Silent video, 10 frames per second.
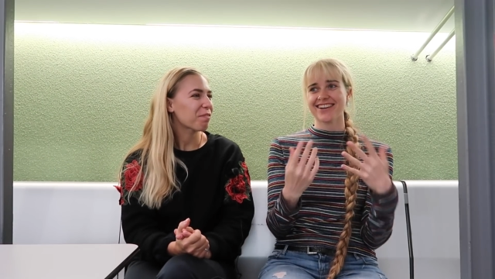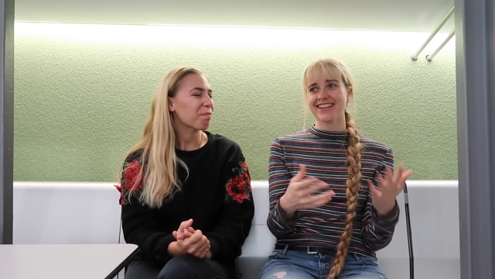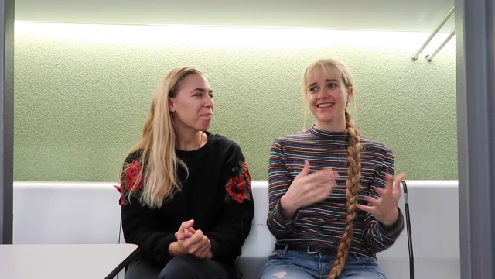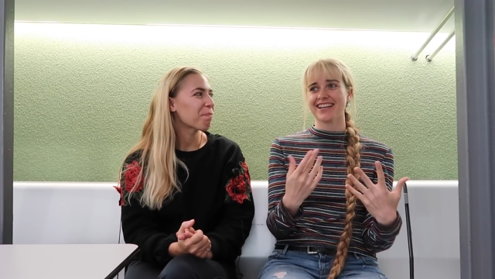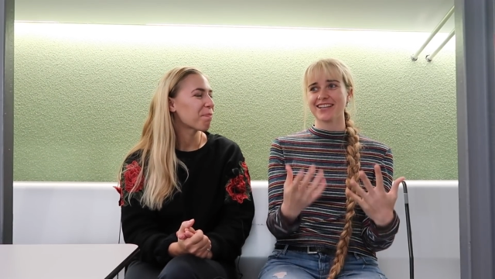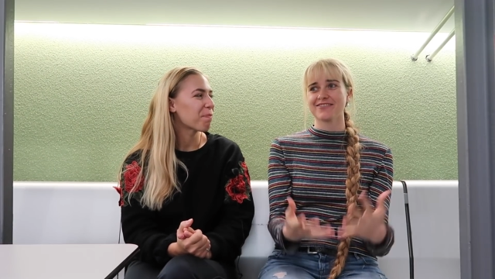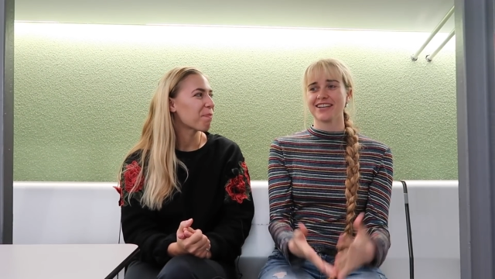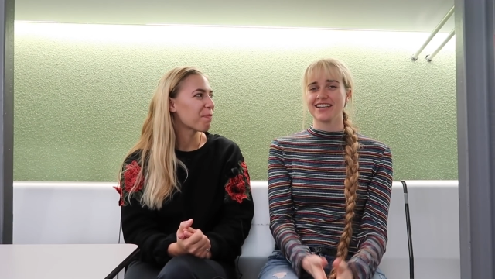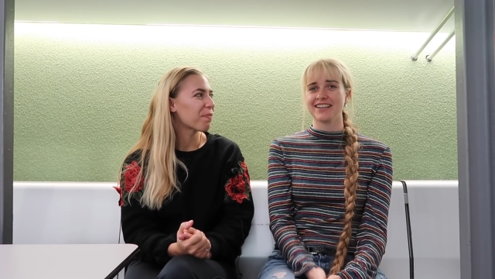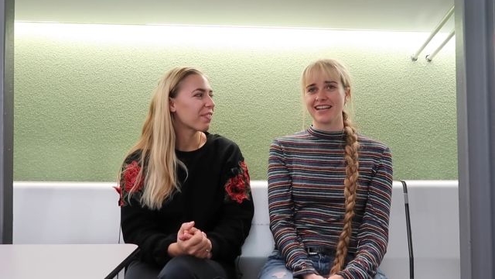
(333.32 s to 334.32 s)
Speaker 1: trying to like
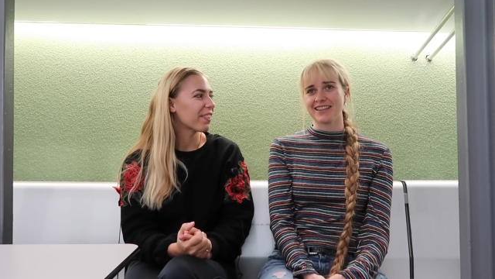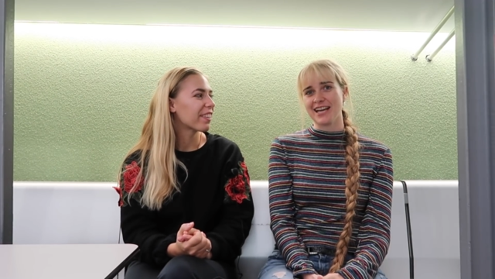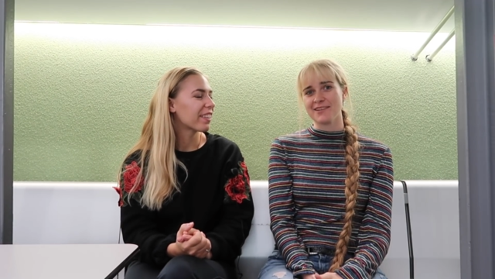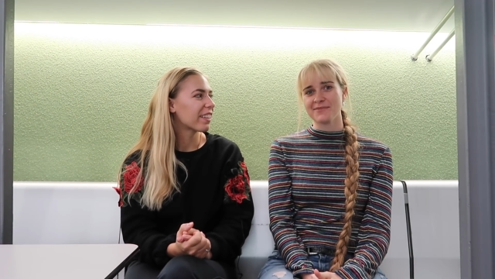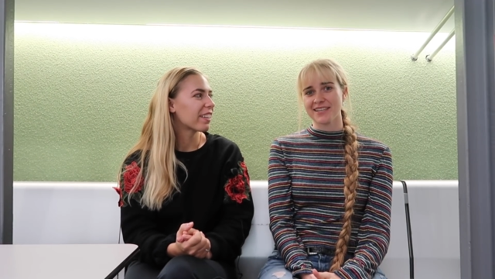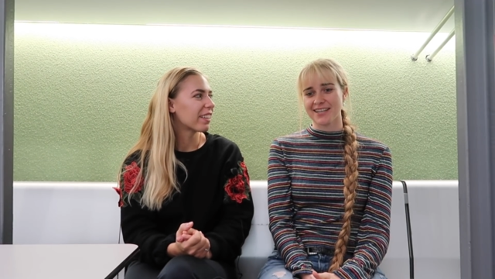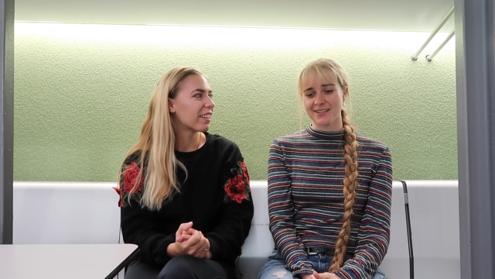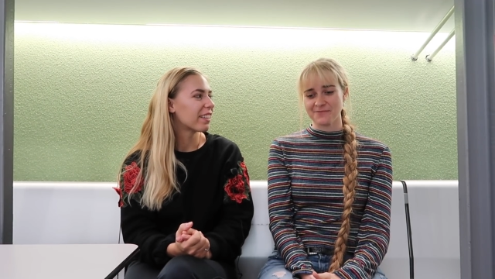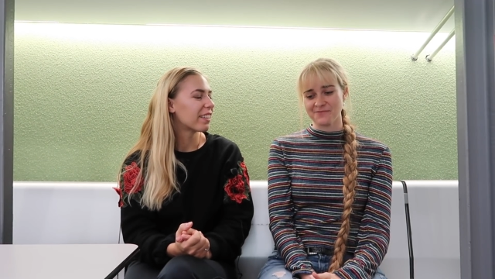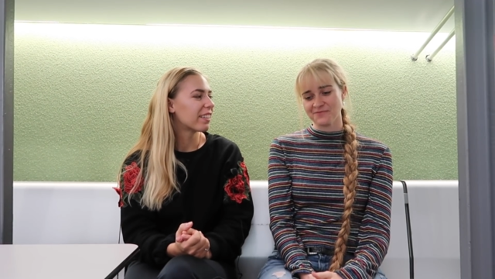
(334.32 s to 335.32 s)
read it like that but
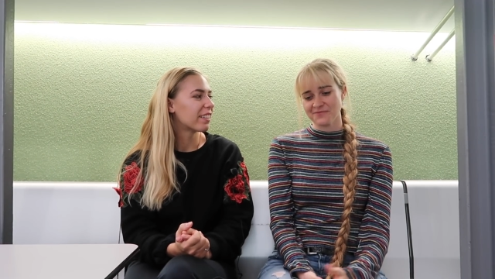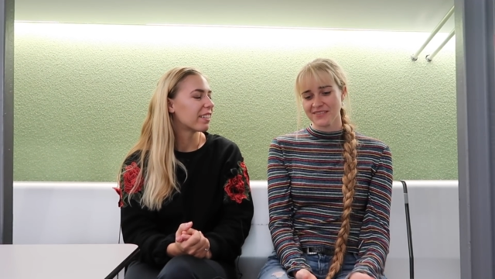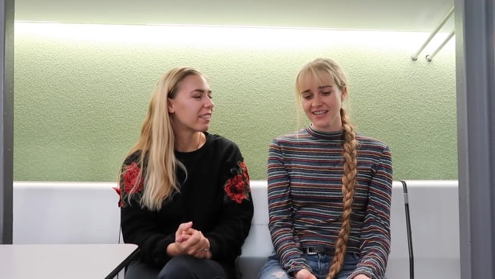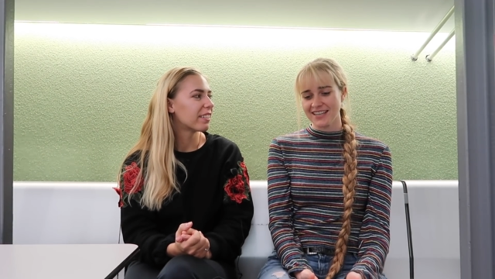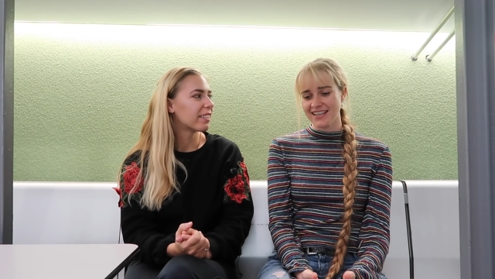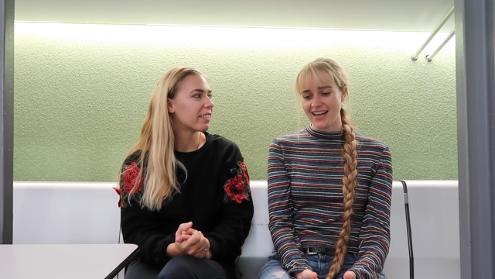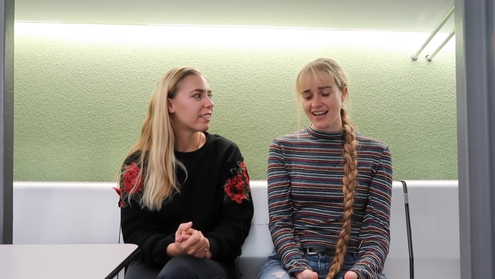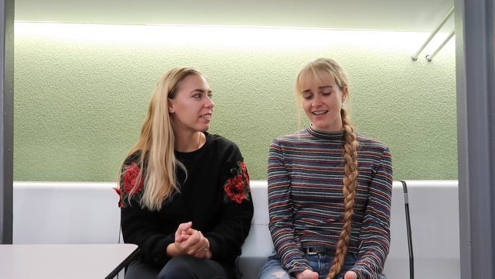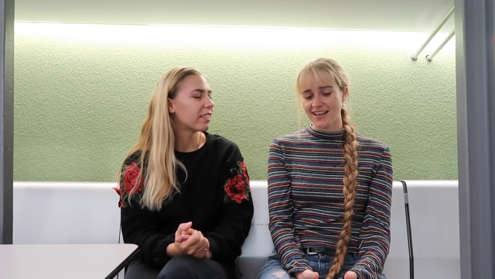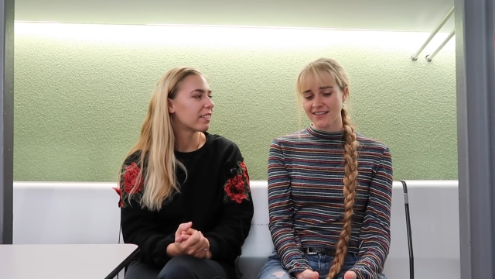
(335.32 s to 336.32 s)
um yeah
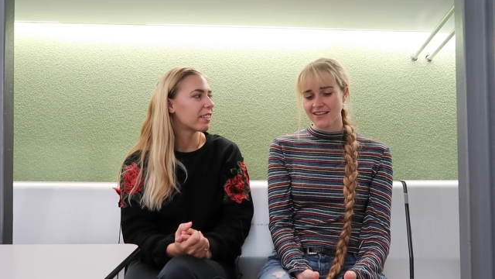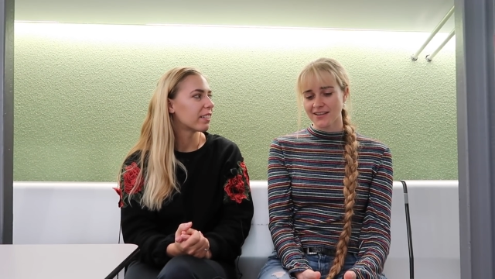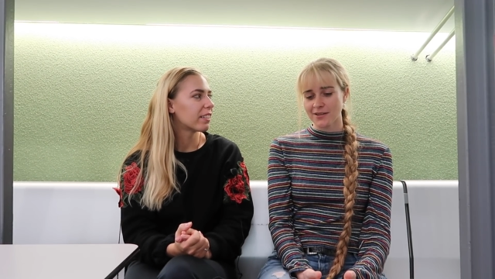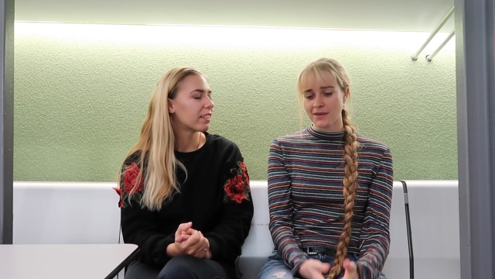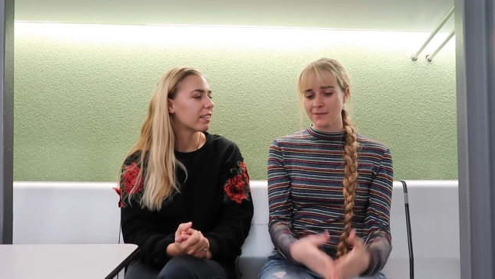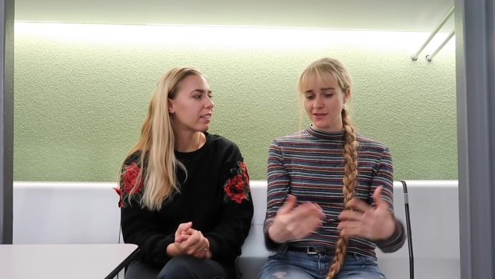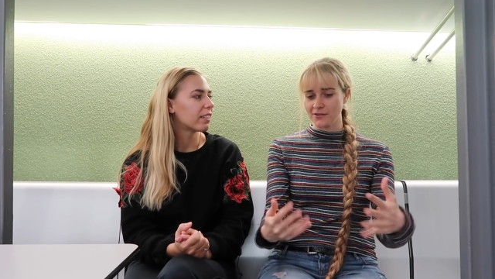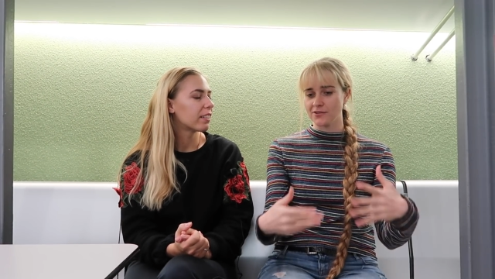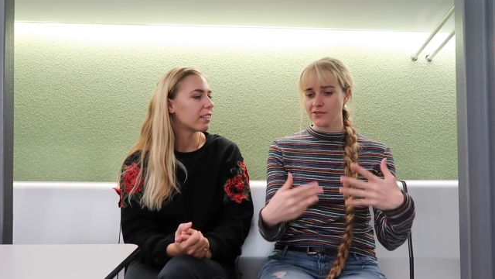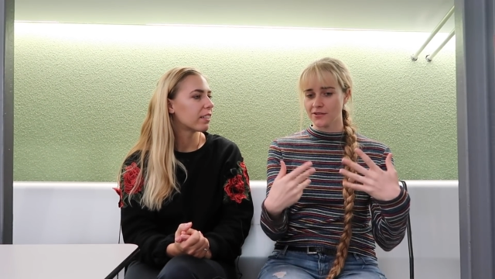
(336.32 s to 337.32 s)
I, I think
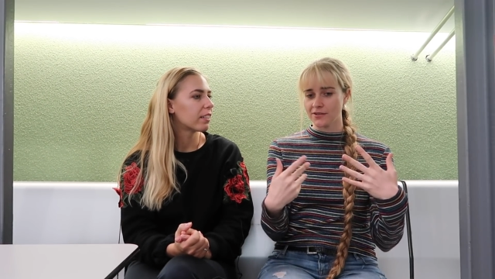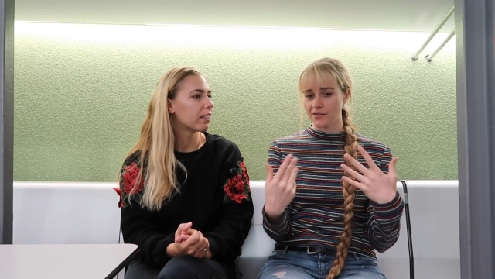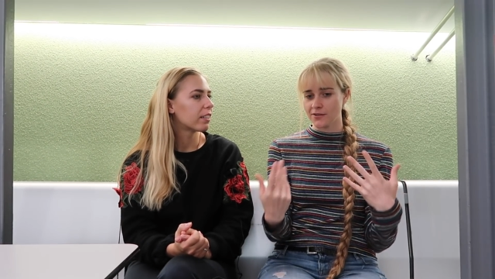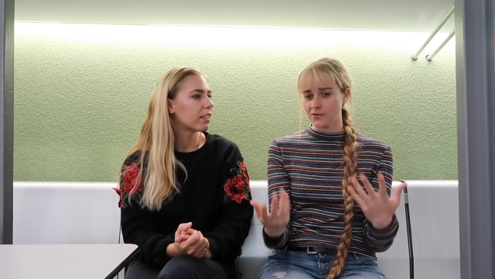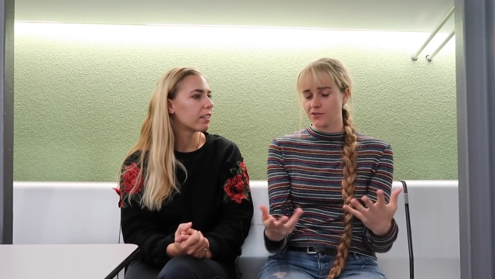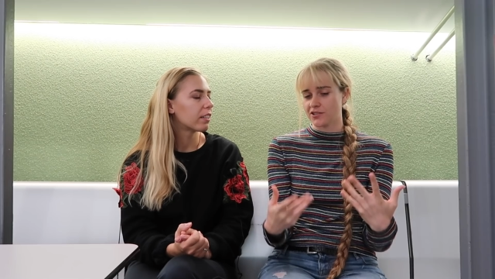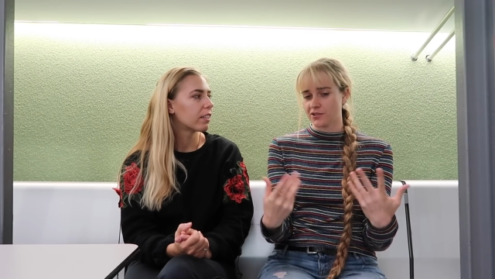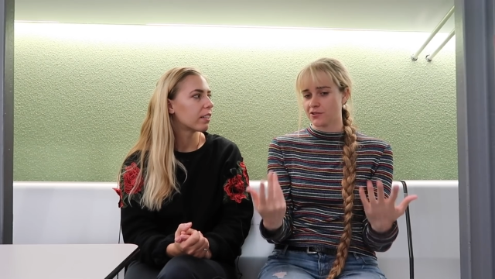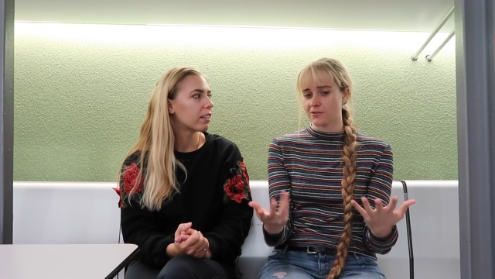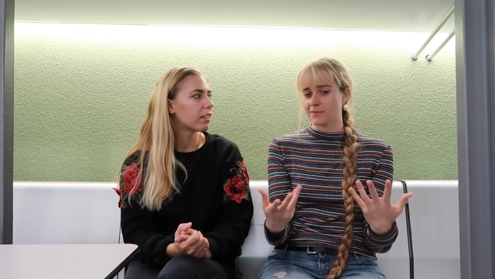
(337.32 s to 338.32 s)
maybe you
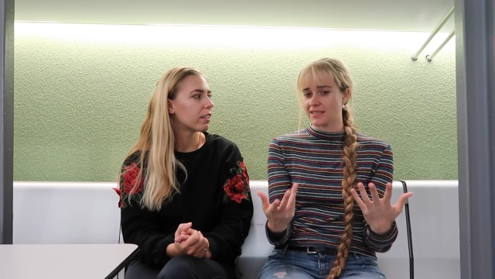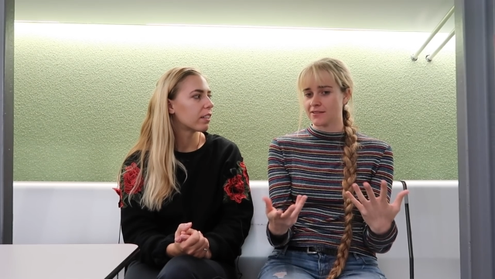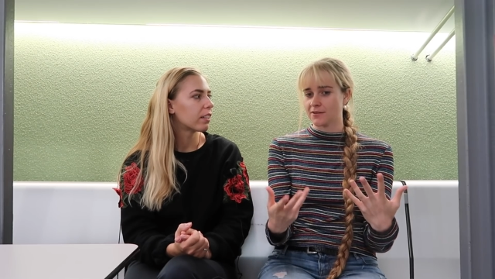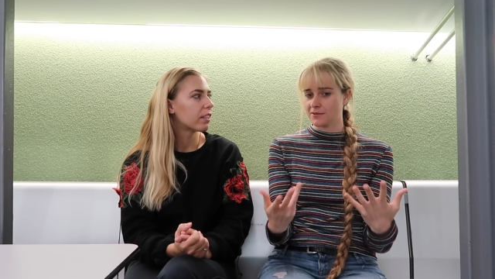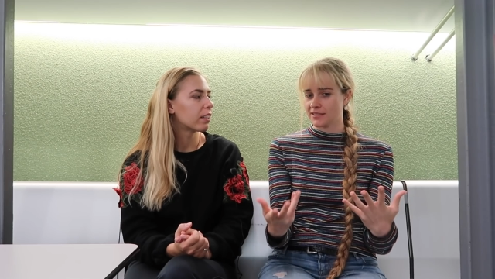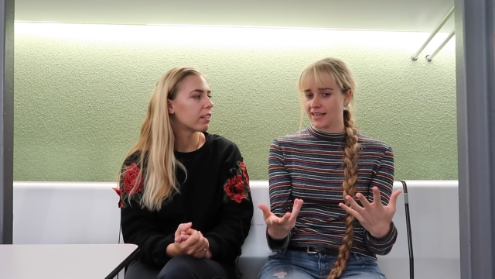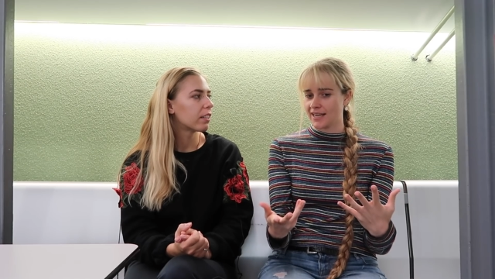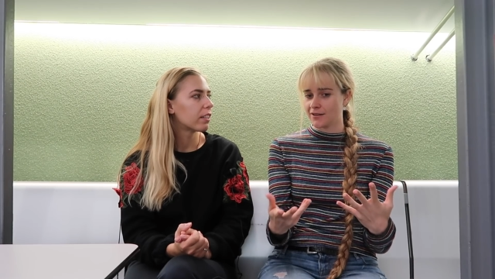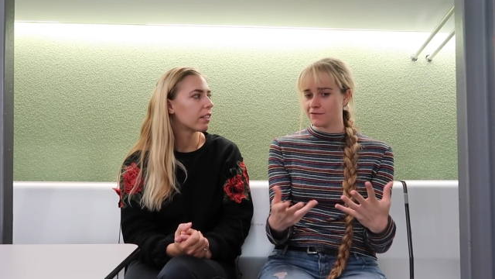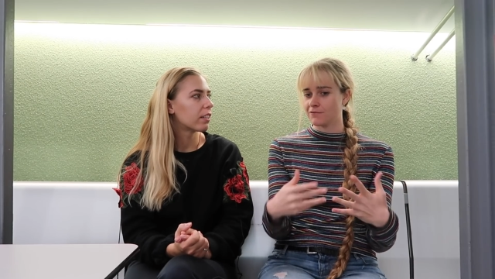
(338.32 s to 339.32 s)
just shouldn't be so
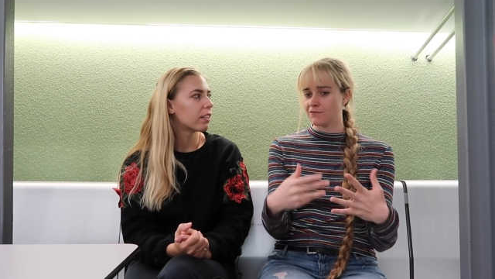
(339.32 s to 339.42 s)
scared of